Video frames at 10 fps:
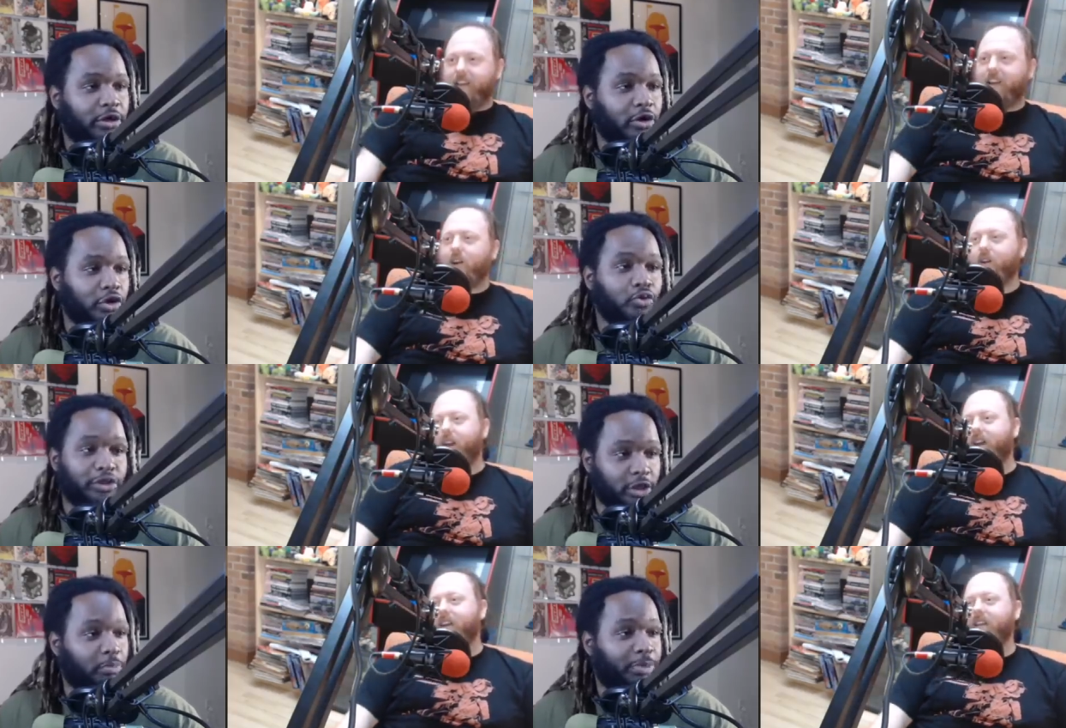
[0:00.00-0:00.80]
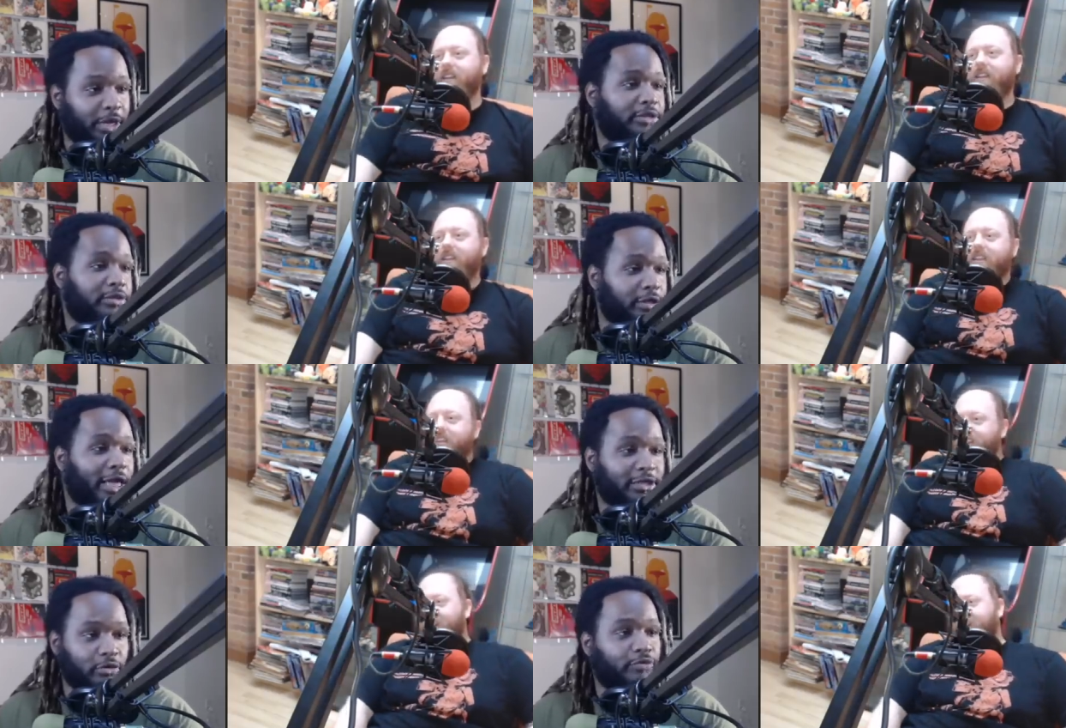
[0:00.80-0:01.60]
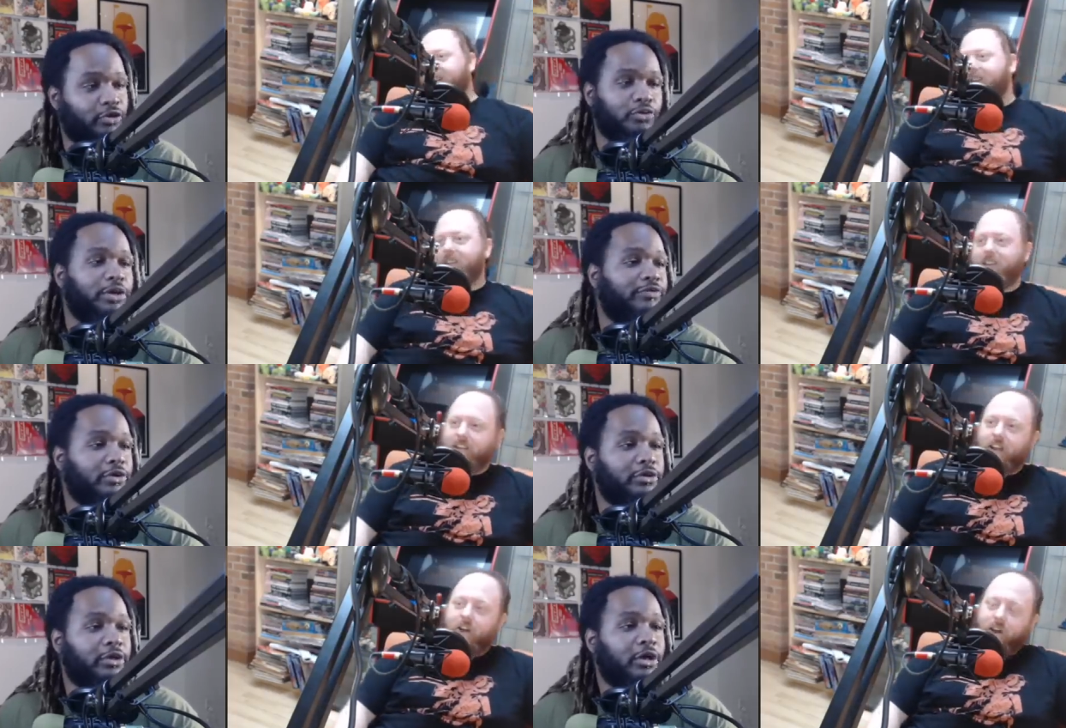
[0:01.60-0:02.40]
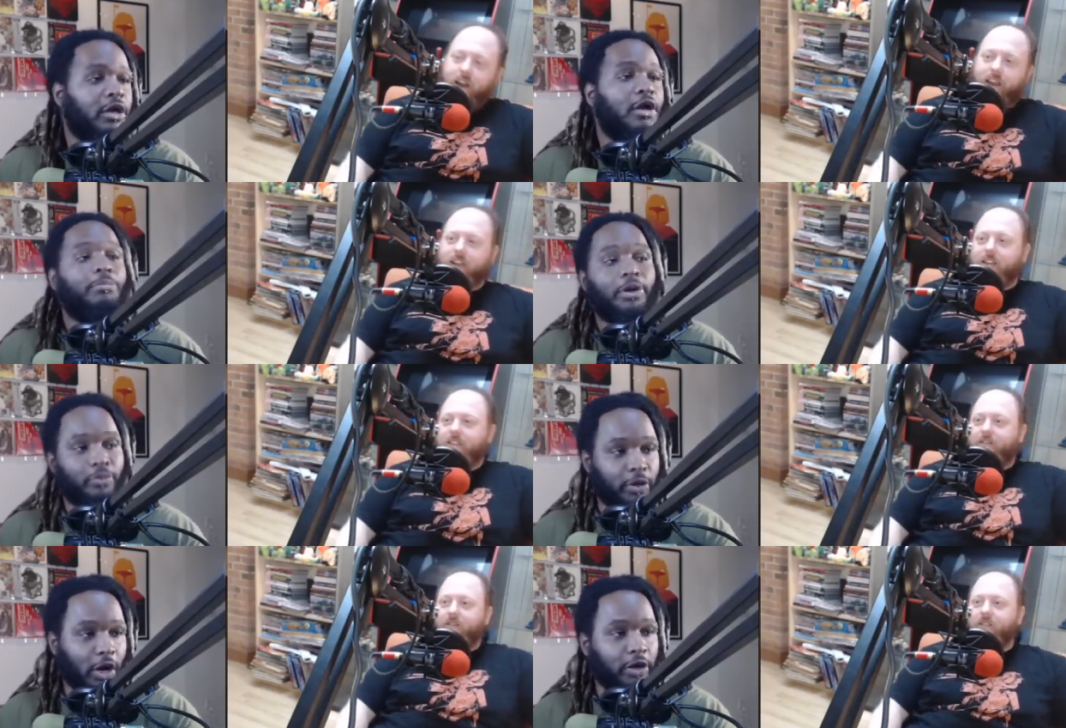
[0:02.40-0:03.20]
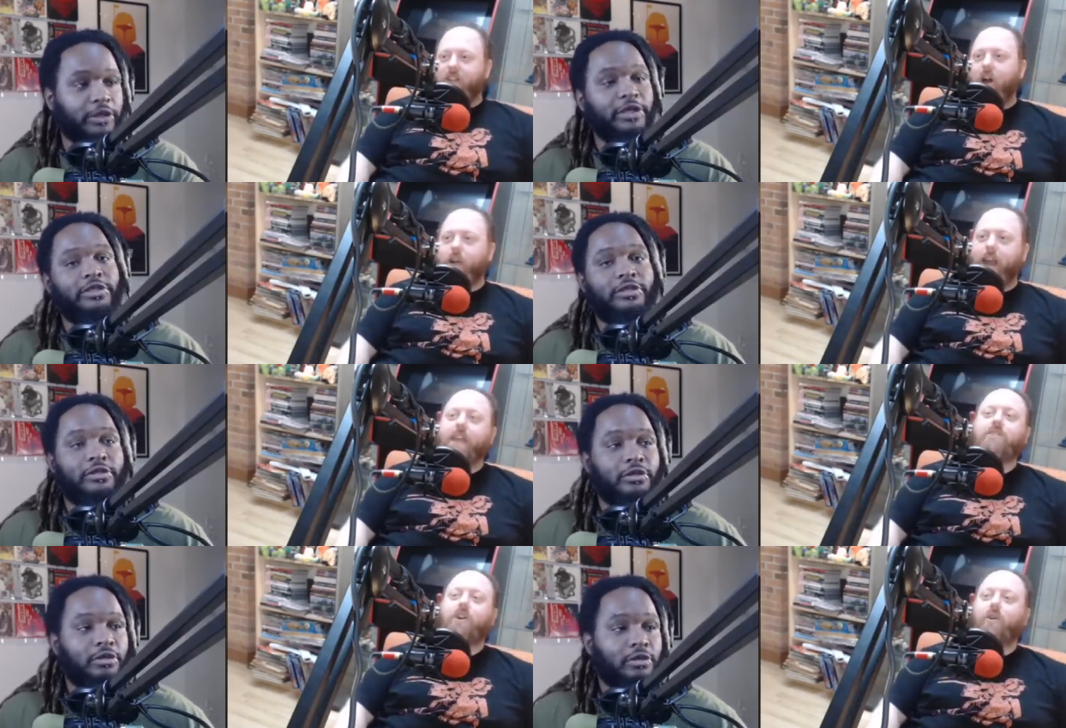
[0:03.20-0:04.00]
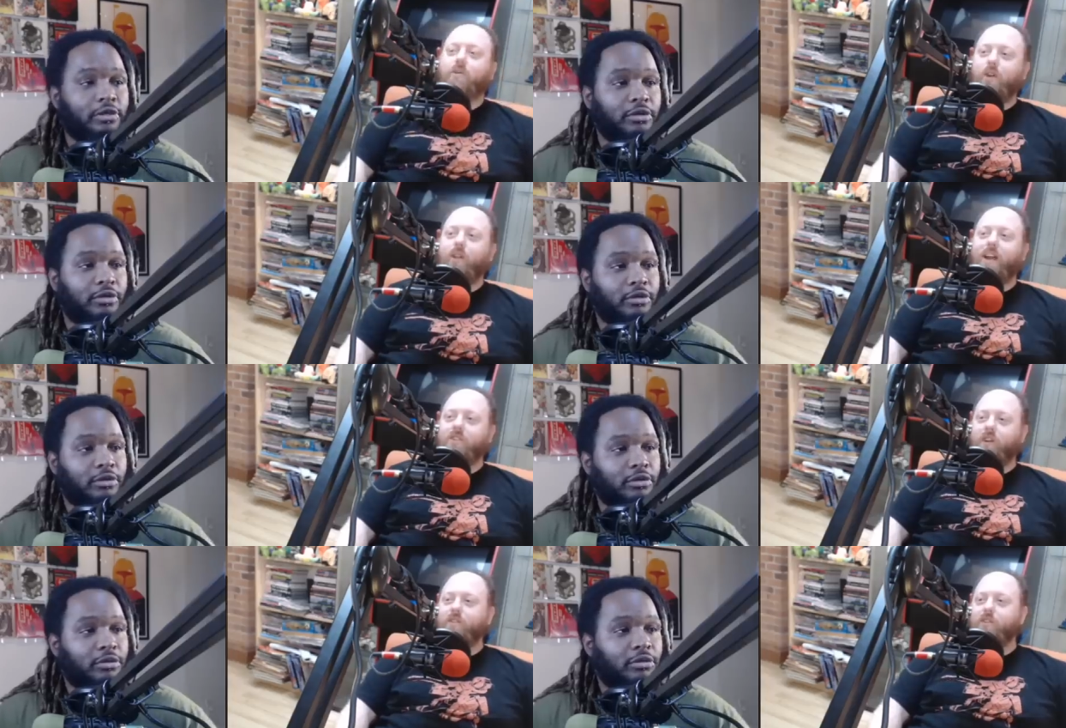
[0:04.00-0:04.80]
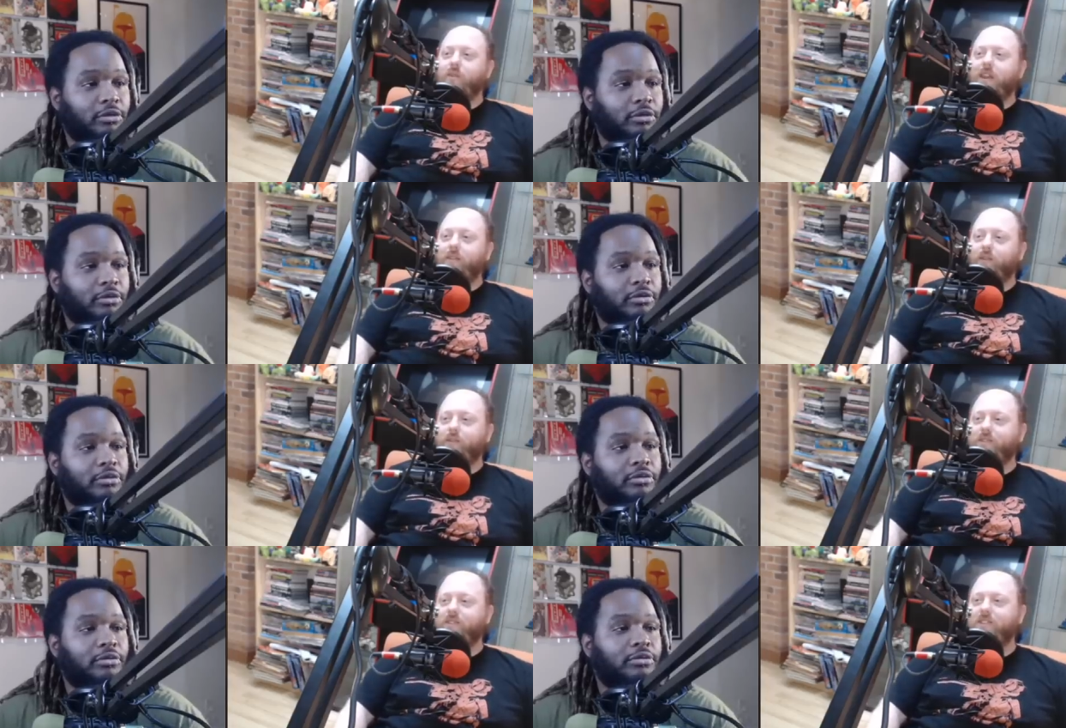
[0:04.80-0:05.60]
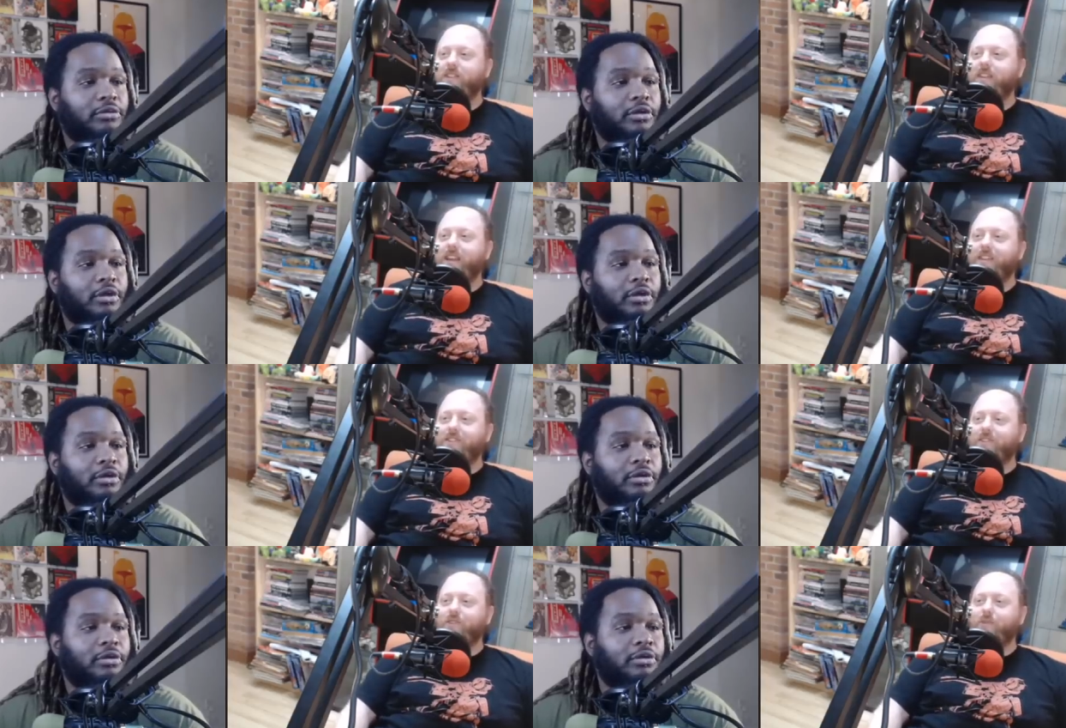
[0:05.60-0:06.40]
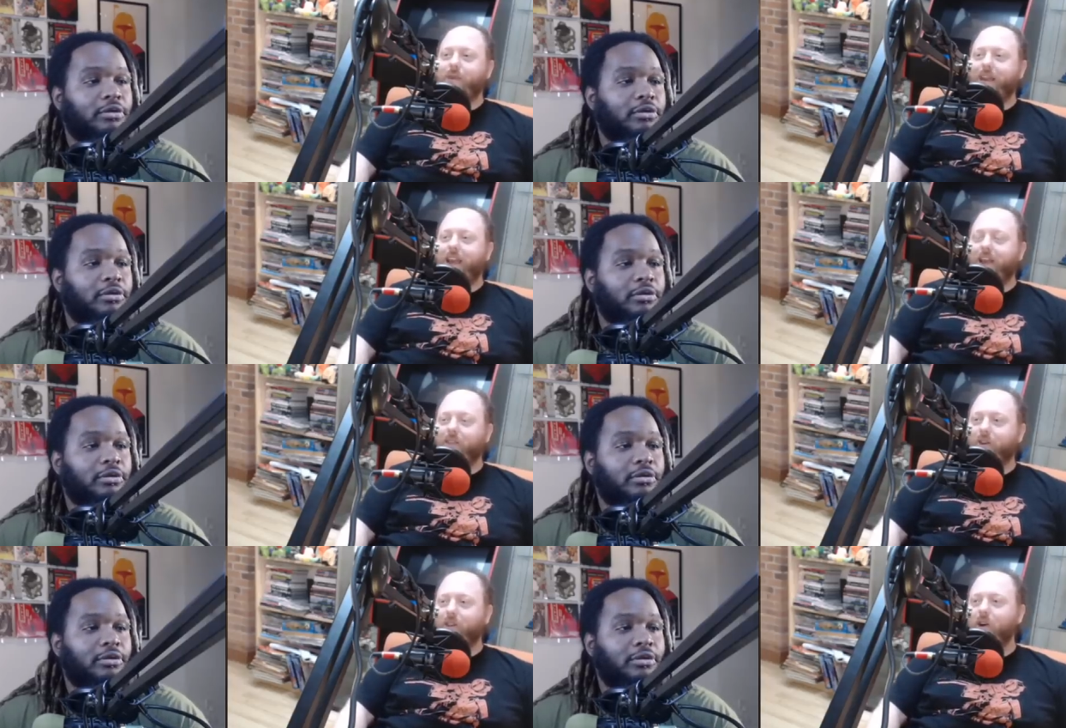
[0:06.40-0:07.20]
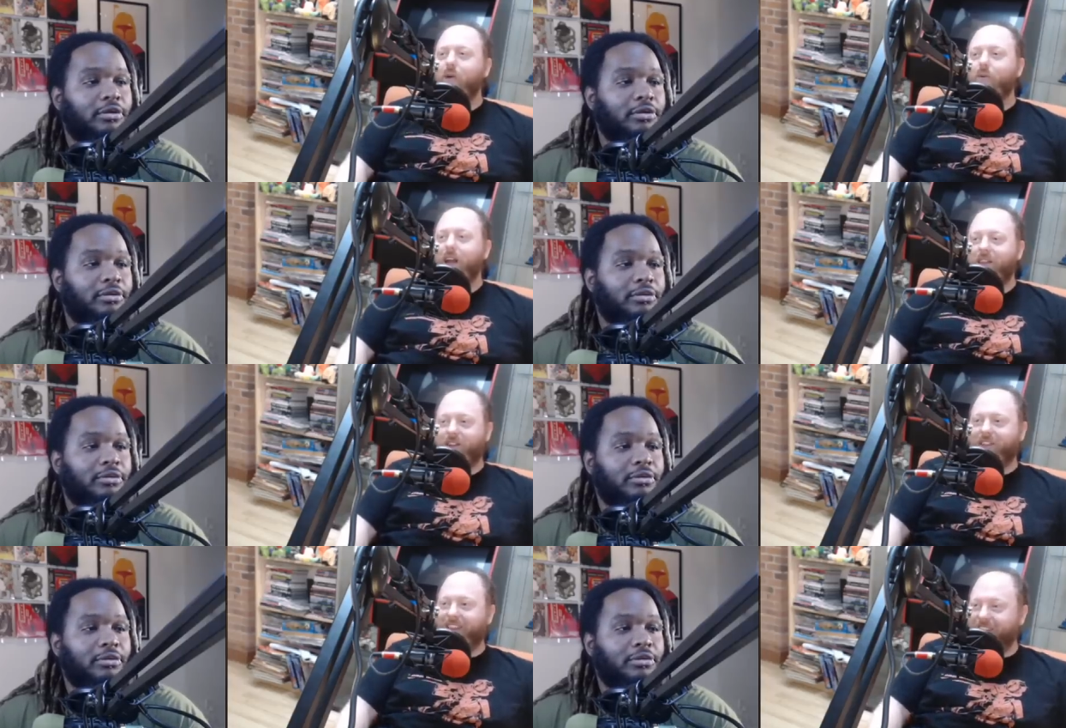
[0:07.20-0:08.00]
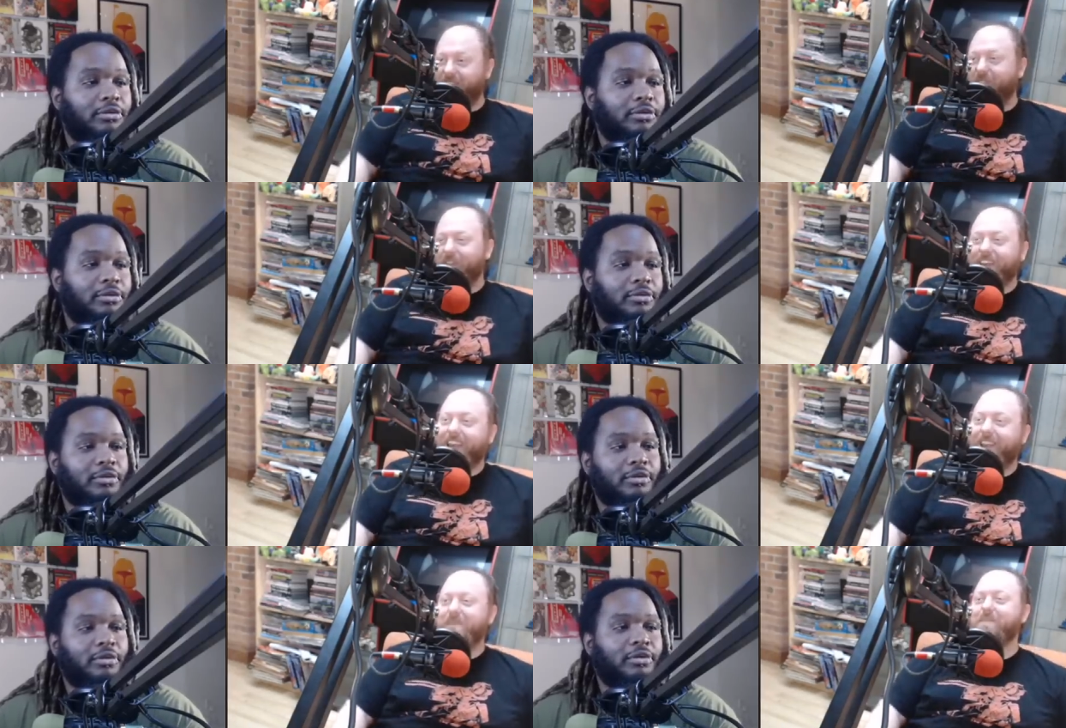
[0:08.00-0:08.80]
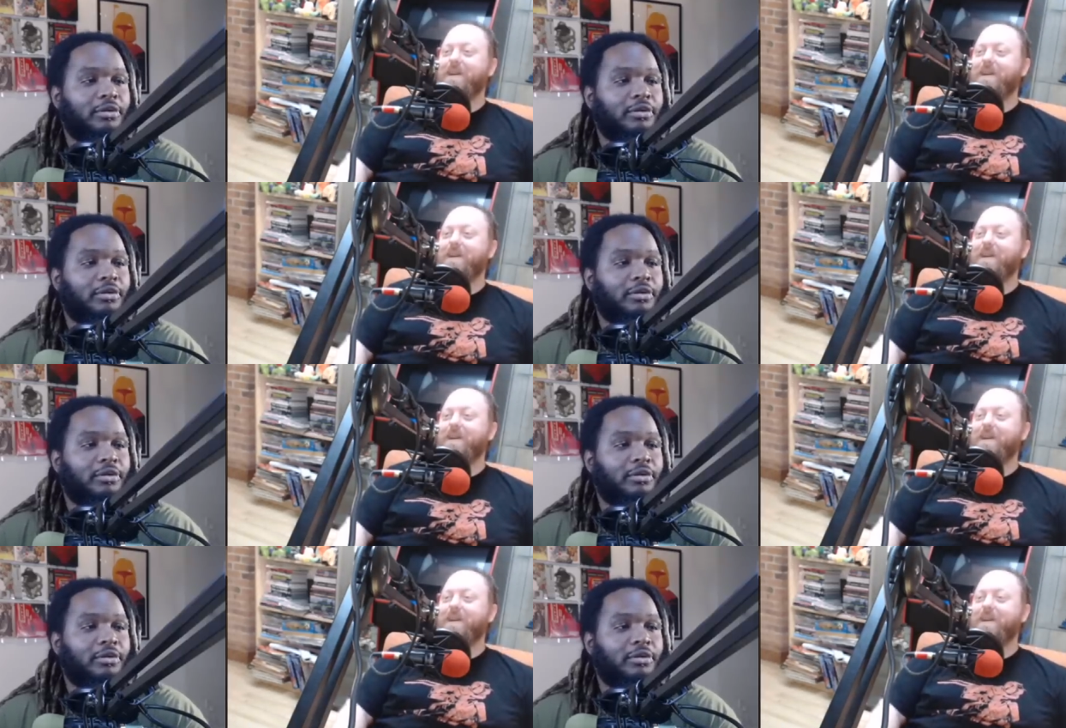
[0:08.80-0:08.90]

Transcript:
Speaker 1: here.
Speaker 2: Okay. You still picked the lesser of two evils. All right. But
Speaker 1: regardless... Okay, so the lesser of two evils is you being a Hitler clone rather than you looking at your